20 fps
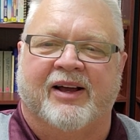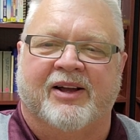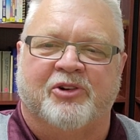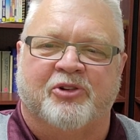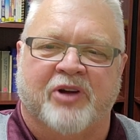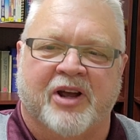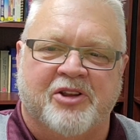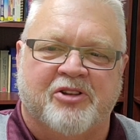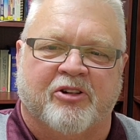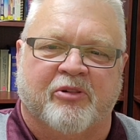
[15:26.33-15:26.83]

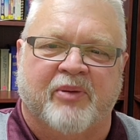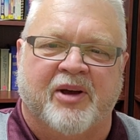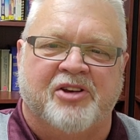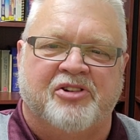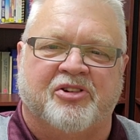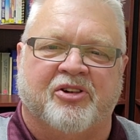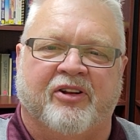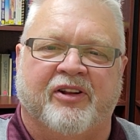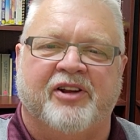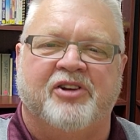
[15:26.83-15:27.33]

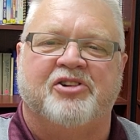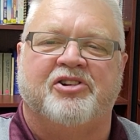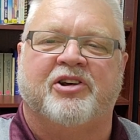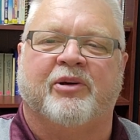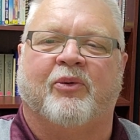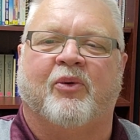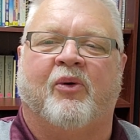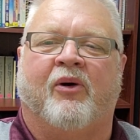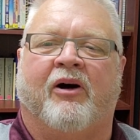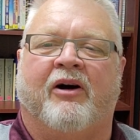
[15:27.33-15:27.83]
Transformational
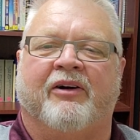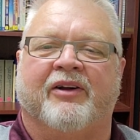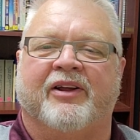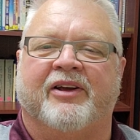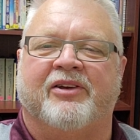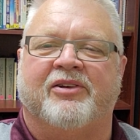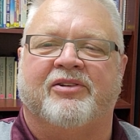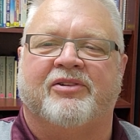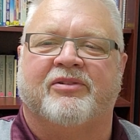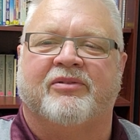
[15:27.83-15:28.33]
leadership
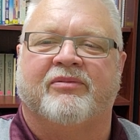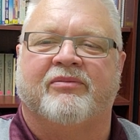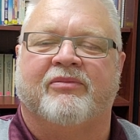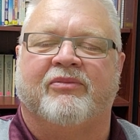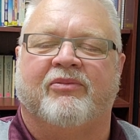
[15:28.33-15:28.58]
qualities,